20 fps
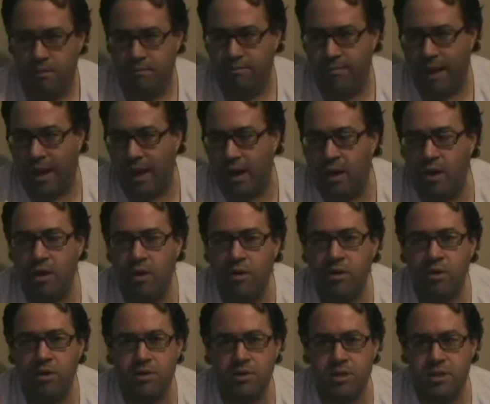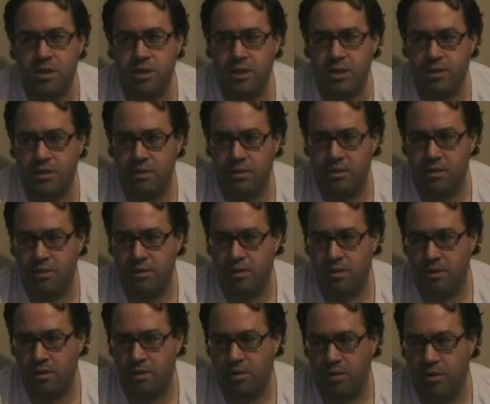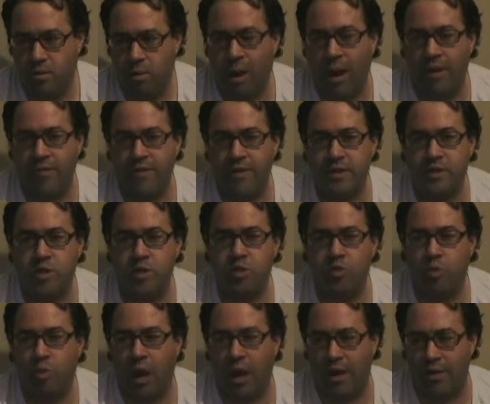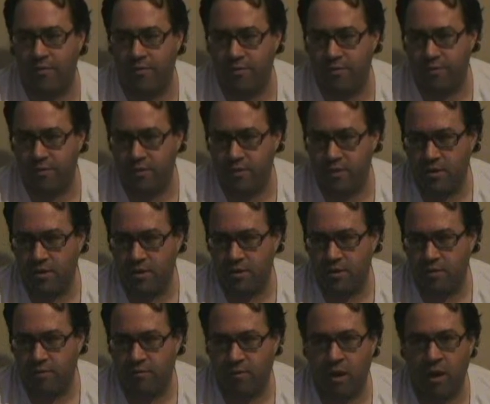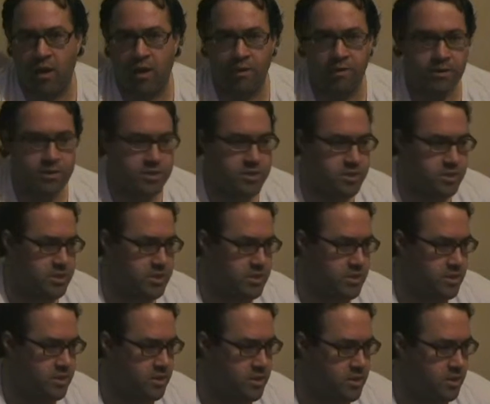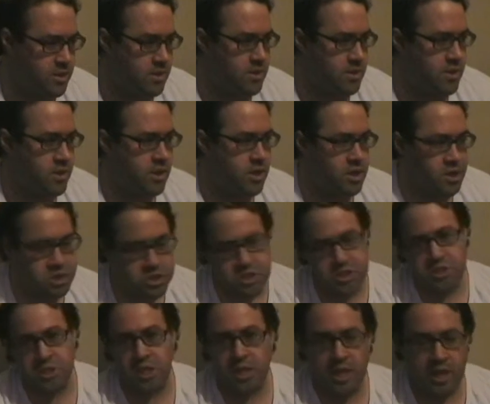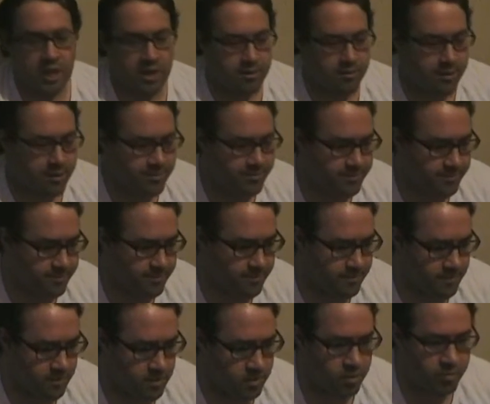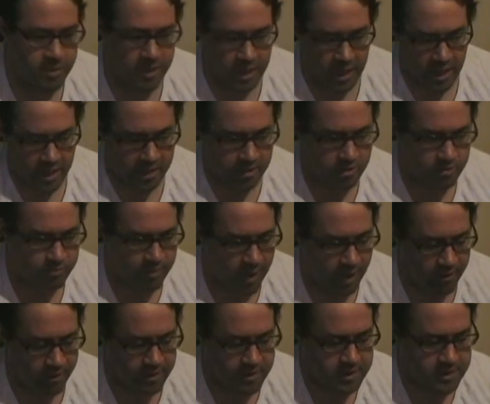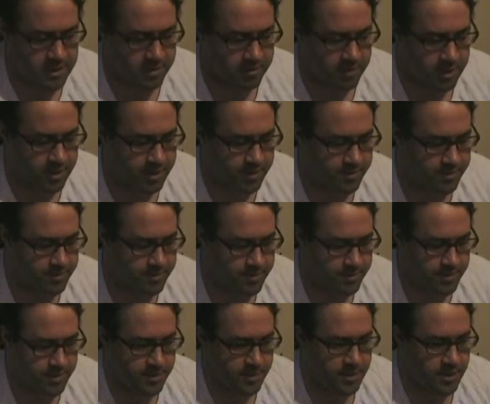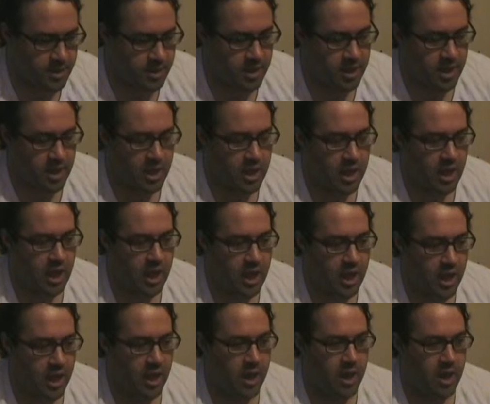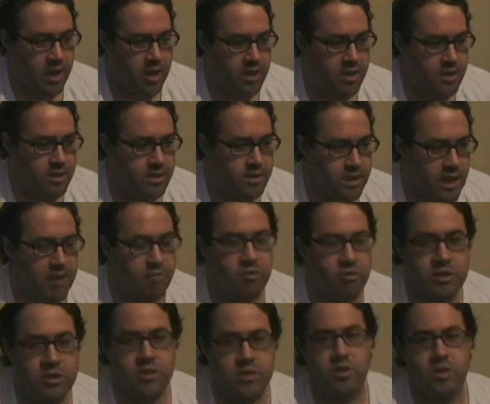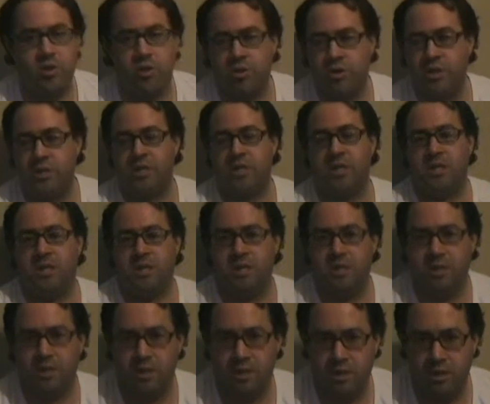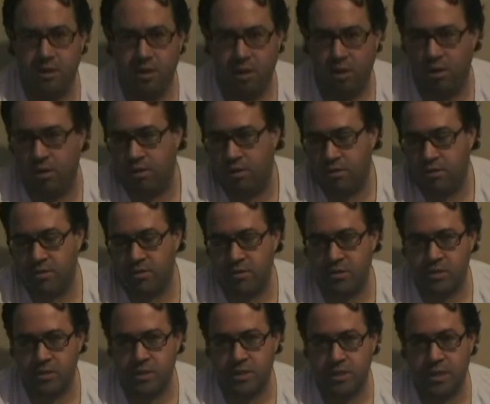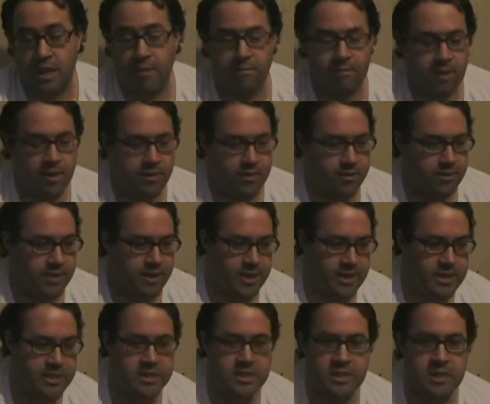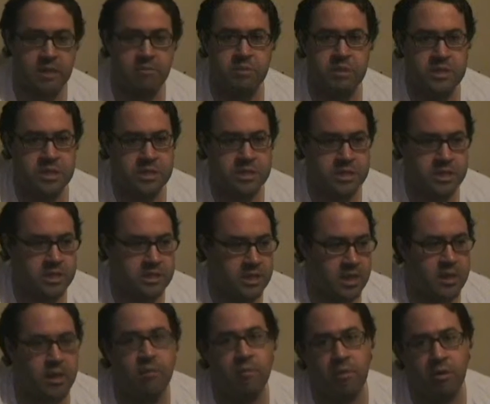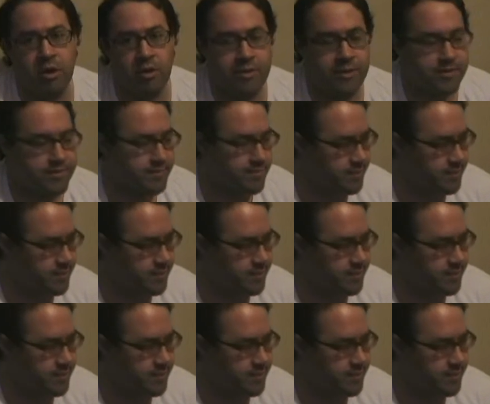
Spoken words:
my uncle's wife, his new wife, Florence. She's a Guillory who married a Semien. And that was Chris's stepmother and his stepsisters and her brother.